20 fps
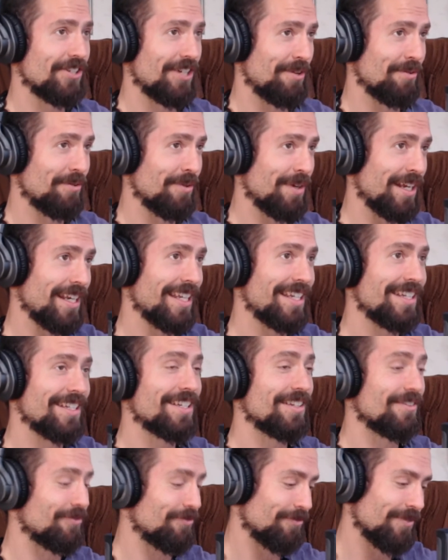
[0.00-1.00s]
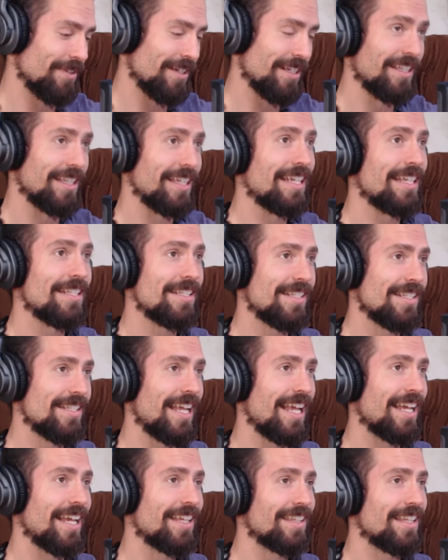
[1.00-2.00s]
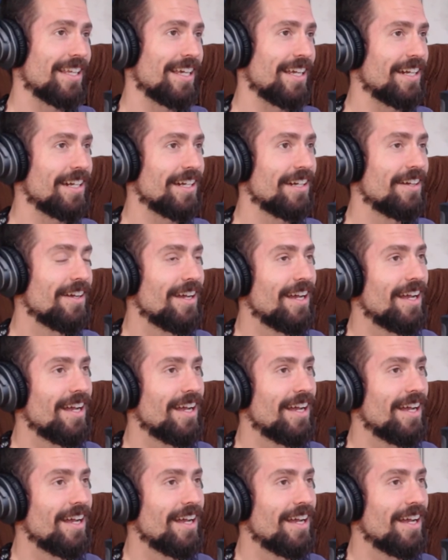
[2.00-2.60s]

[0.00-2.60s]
I wanted to really stand there.